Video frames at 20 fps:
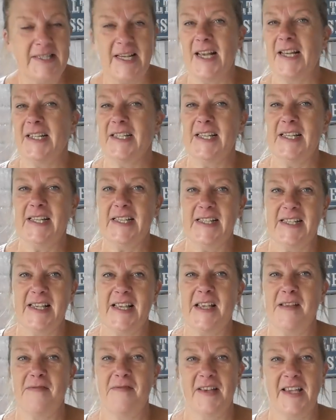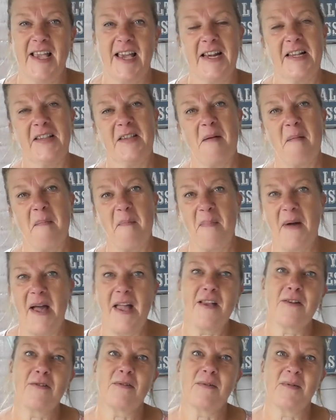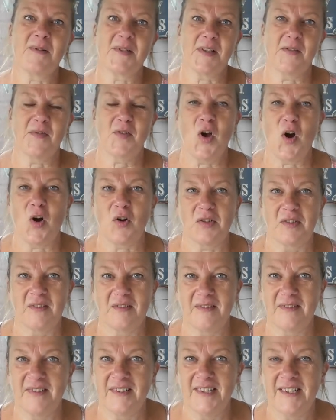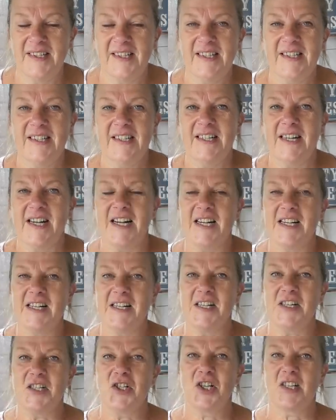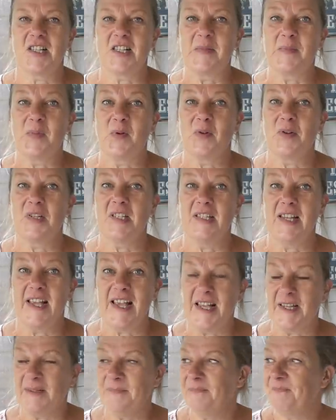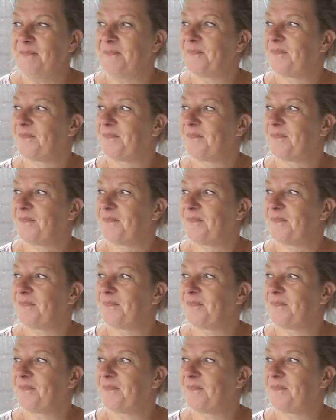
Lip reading: dead easy for getting the bales of cotton transported in.